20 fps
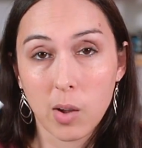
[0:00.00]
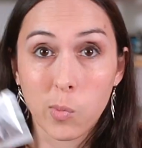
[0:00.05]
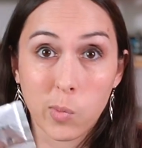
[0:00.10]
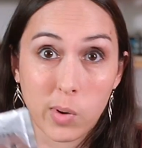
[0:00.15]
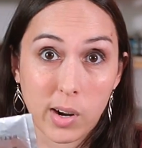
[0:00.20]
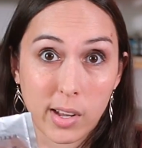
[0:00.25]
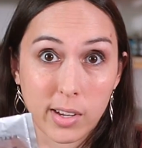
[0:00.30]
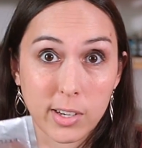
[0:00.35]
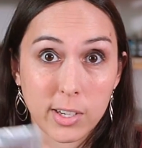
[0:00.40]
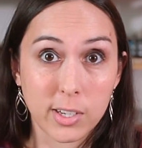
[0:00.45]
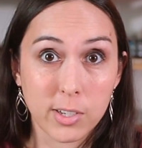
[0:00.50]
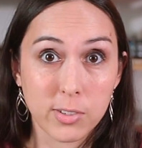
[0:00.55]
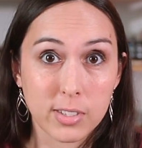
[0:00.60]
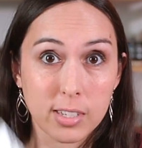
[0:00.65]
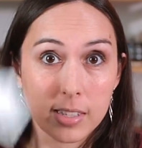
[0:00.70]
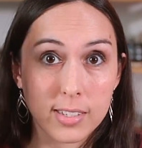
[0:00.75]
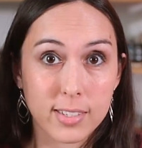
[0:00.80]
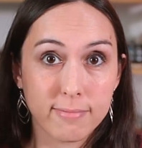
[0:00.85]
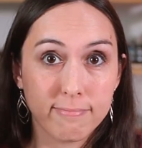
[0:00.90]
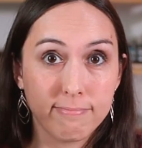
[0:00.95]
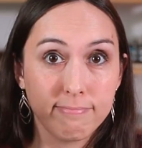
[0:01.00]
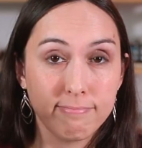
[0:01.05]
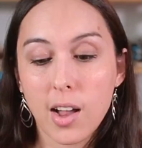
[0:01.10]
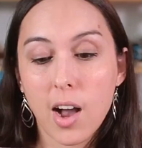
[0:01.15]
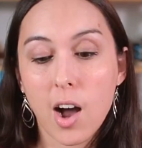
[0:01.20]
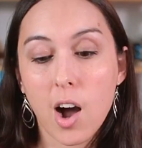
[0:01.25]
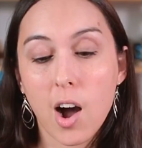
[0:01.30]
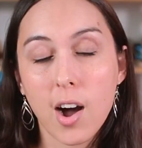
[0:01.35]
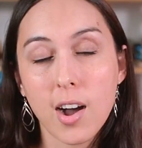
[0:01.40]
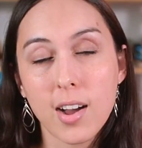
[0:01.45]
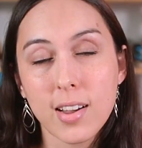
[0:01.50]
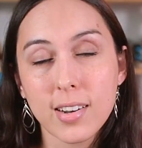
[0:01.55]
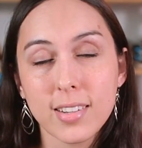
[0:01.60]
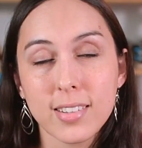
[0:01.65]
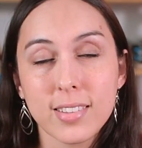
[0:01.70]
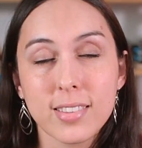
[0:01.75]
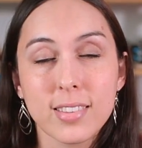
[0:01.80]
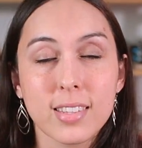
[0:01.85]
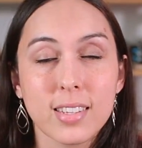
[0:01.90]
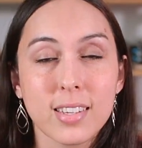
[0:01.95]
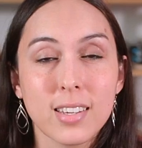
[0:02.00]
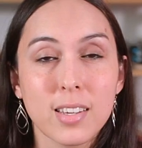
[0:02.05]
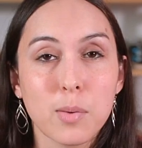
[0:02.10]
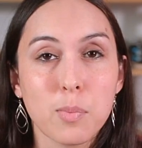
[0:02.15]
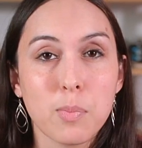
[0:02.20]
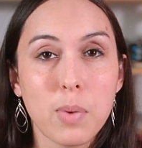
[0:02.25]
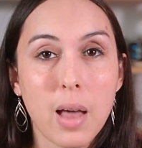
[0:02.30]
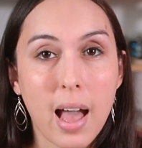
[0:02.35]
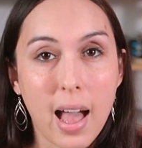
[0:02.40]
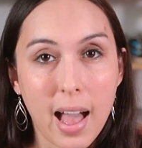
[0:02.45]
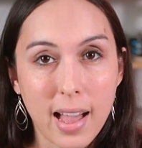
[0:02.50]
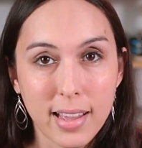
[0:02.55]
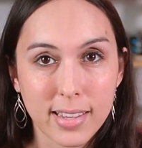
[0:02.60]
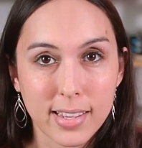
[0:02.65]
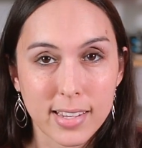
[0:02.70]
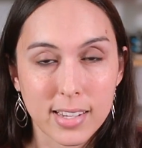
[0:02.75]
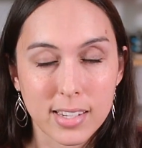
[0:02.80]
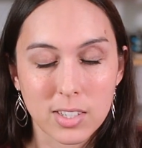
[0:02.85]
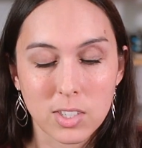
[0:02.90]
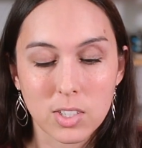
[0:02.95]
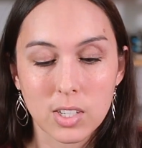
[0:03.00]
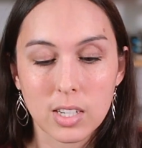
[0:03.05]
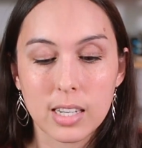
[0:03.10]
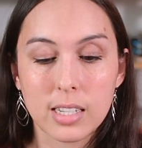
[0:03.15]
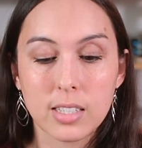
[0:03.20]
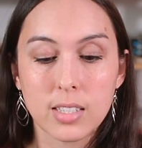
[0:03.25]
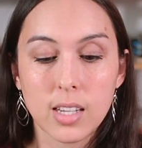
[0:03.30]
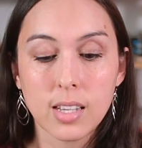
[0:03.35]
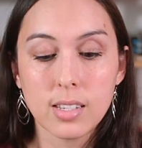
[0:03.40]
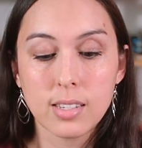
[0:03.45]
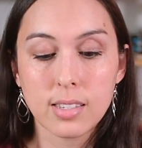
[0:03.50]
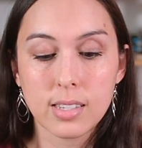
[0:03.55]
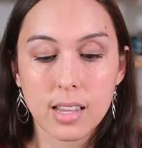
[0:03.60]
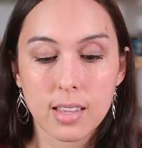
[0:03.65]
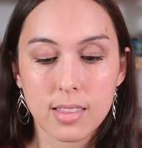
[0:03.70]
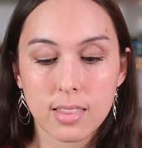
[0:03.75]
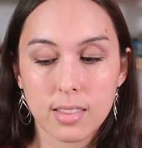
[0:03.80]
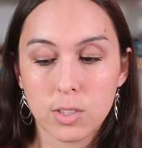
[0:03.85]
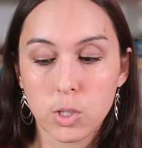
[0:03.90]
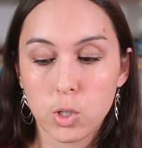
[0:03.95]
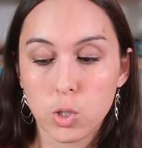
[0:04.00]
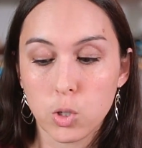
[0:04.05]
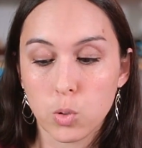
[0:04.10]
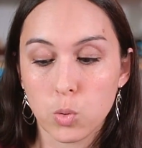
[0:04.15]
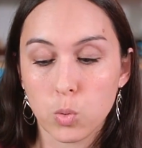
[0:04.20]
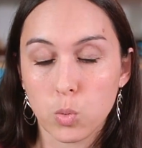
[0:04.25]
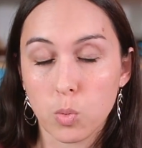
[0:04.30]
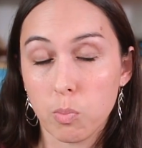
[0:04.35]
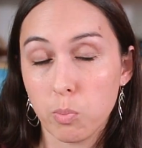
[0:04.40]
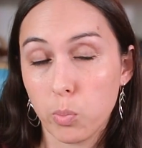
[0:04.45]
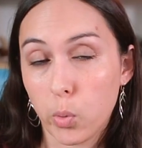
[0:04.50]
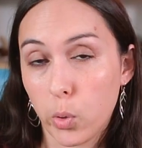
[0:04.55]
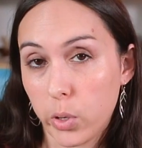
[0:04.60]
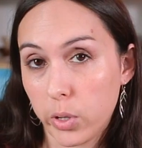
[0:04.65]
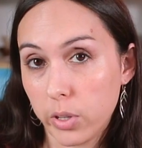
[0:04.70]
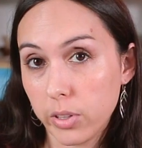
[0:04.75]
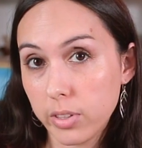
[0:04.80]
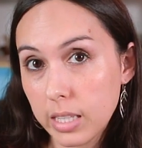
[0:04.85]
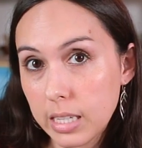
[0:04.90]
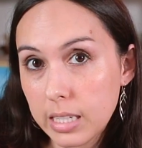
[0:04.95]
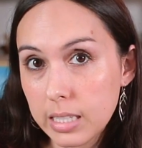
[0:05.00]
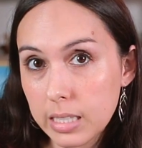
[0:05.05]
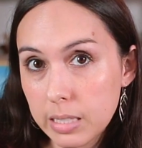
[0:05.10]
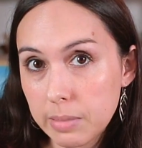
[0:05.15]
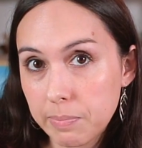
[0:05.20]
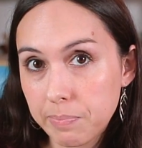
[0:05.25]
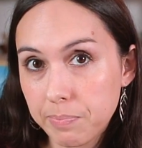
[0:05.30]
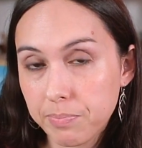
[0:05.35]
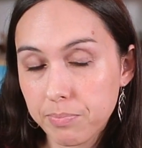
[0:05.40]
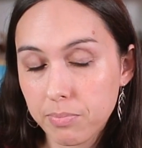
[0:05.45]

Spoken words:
We're not going to use this. On the package, it does say to boil these,